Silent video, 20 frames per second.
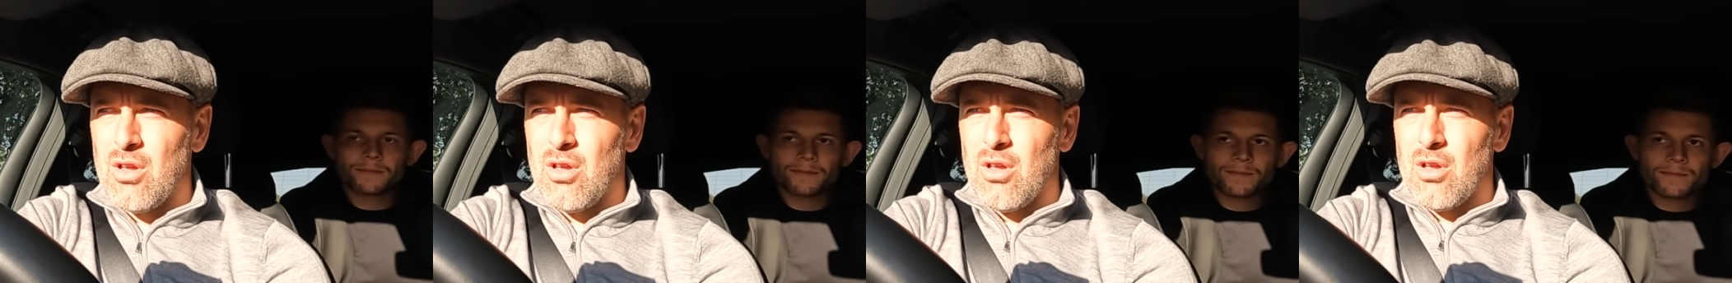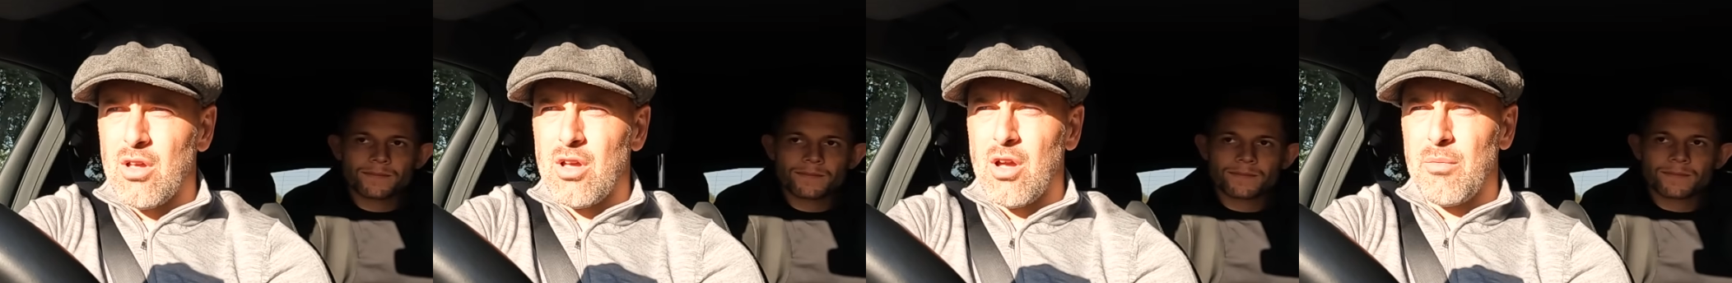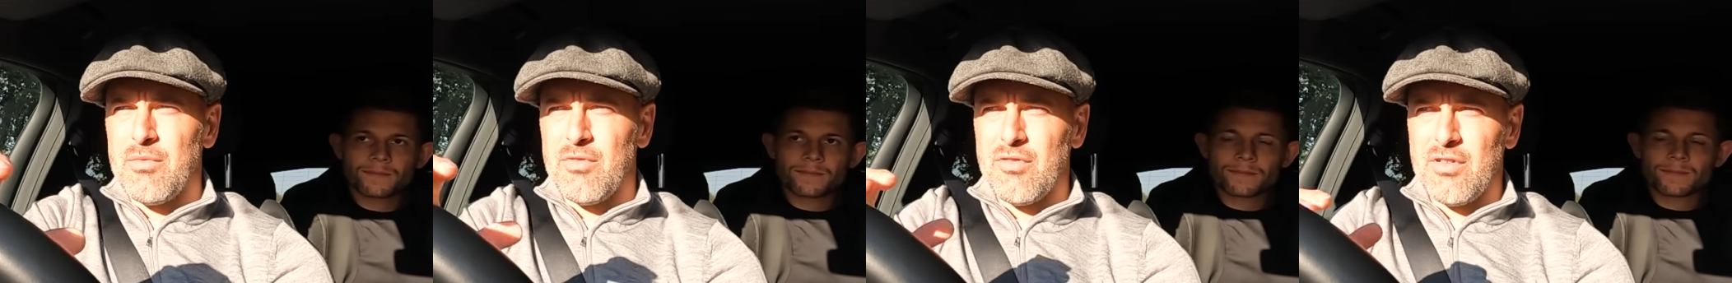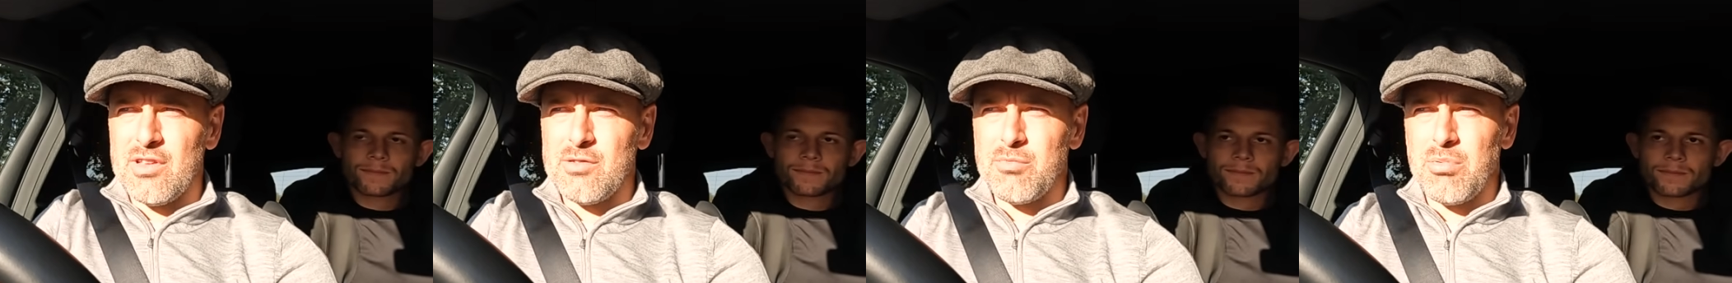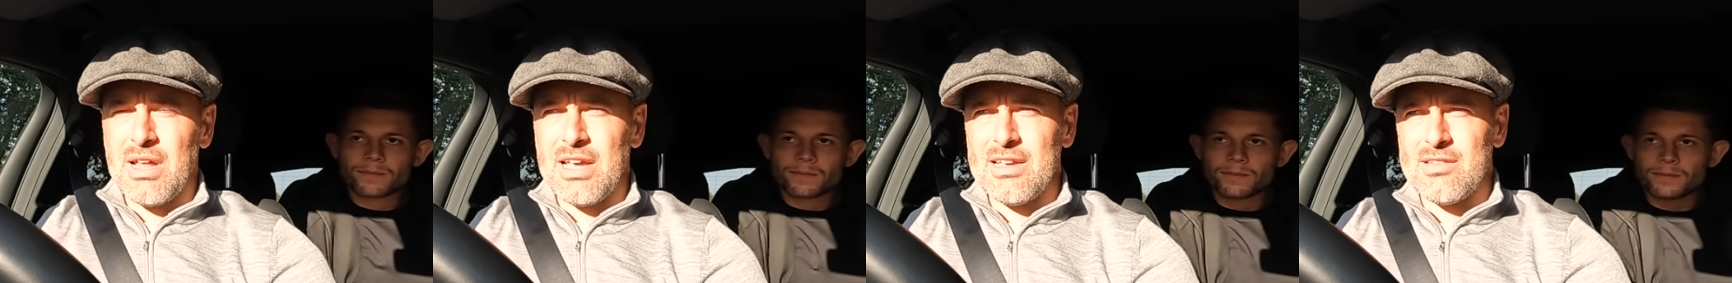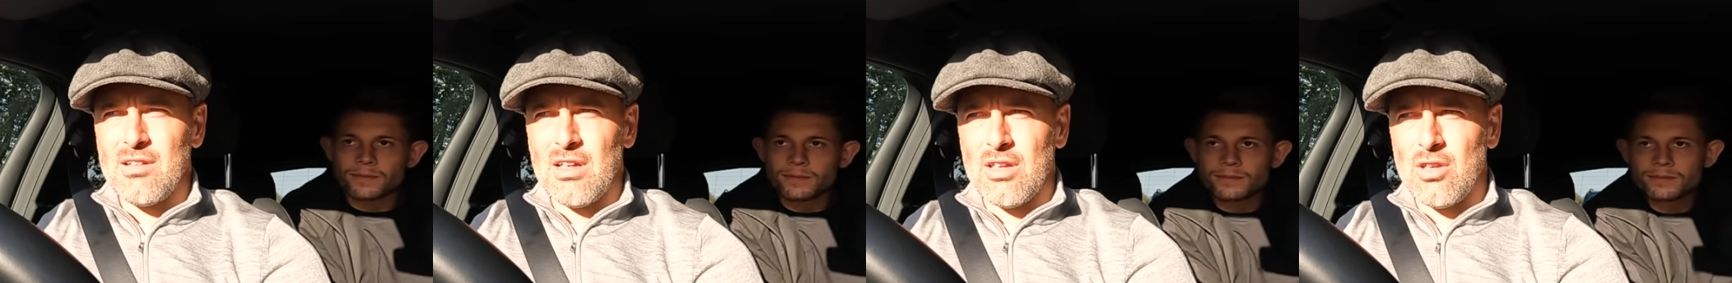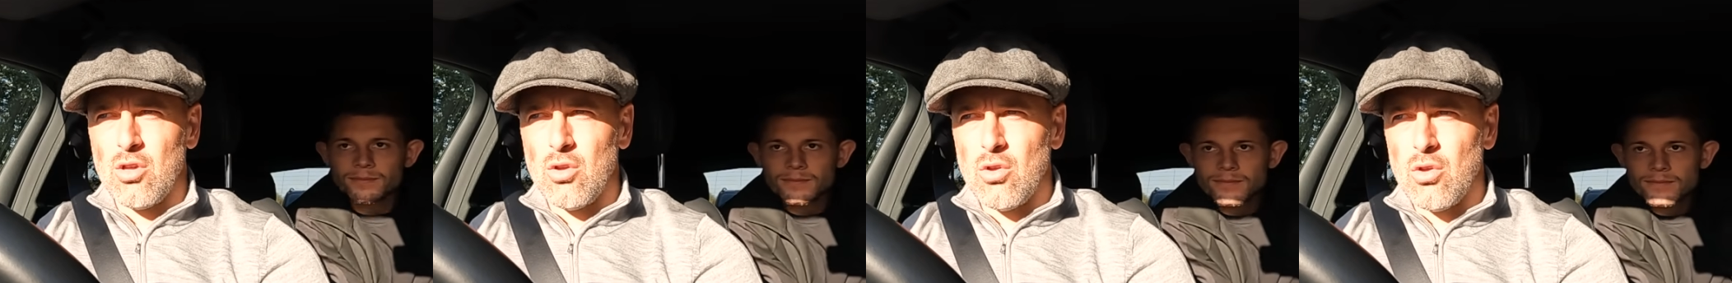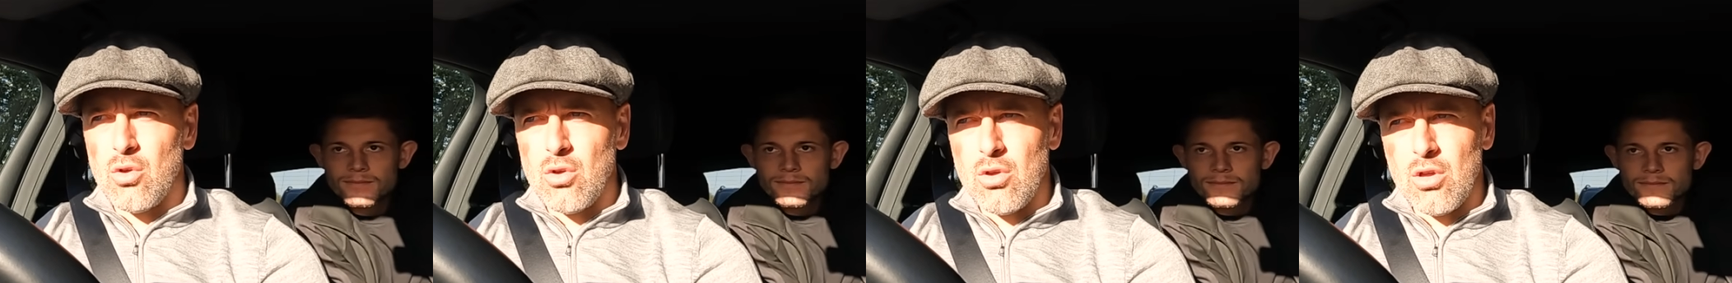Speaker 1: coming to this place, like you,
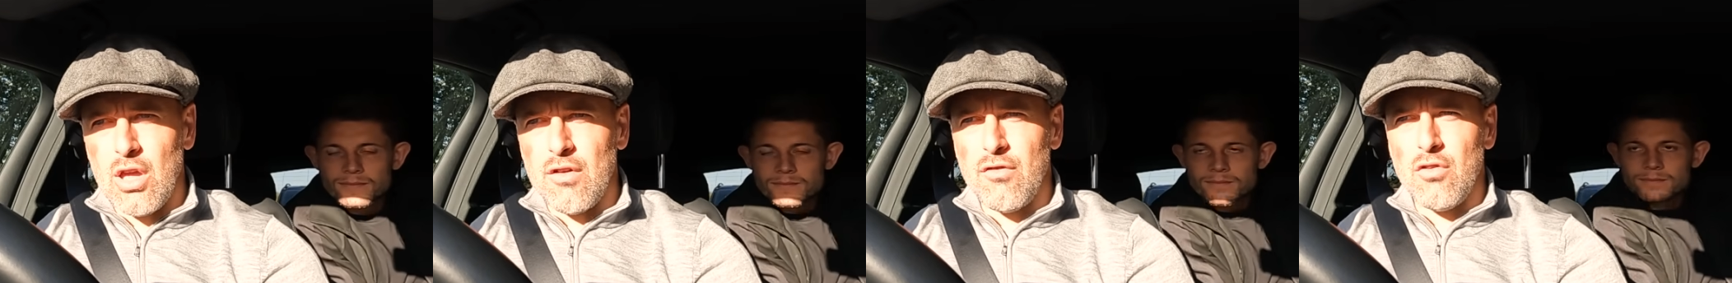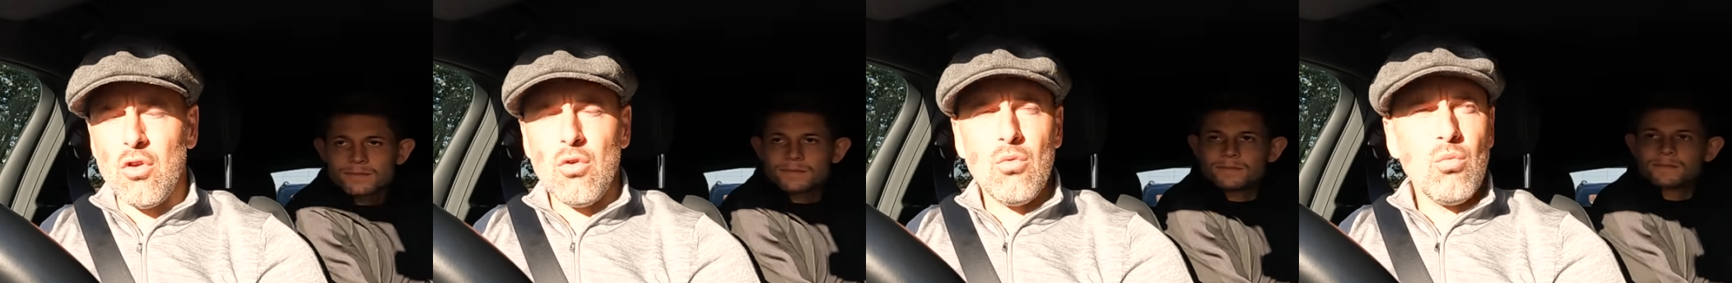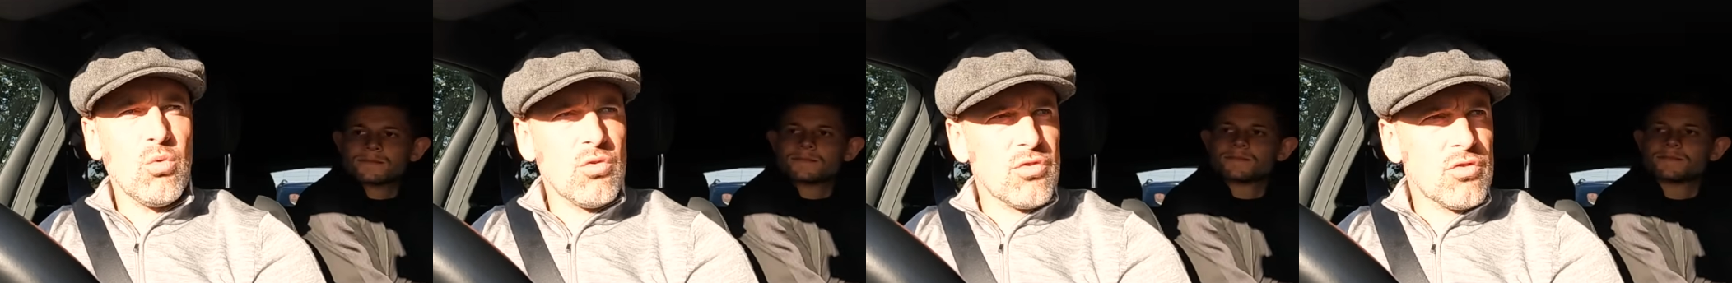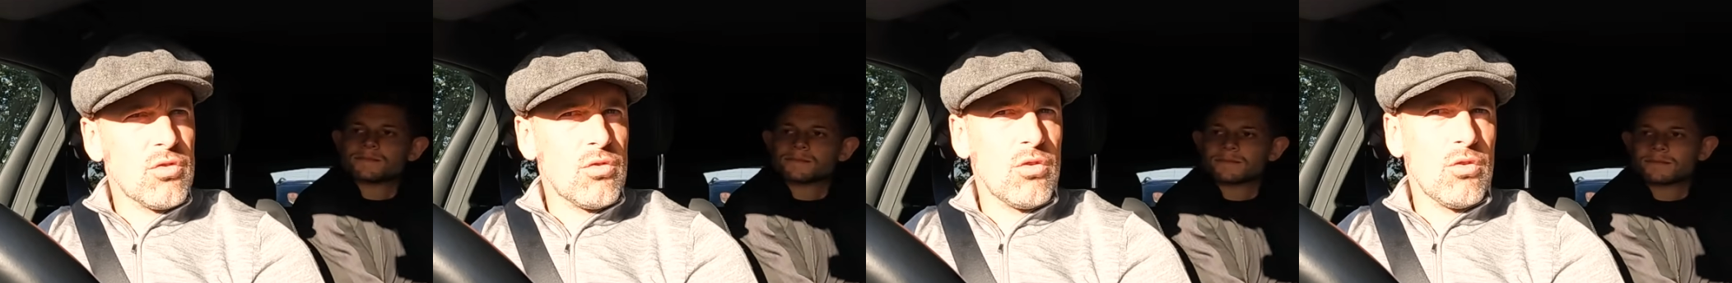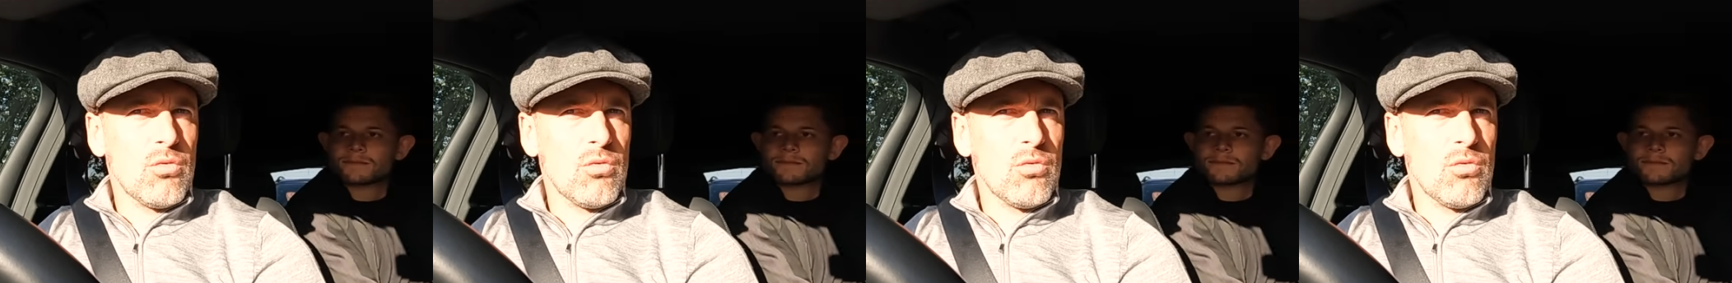you if you was to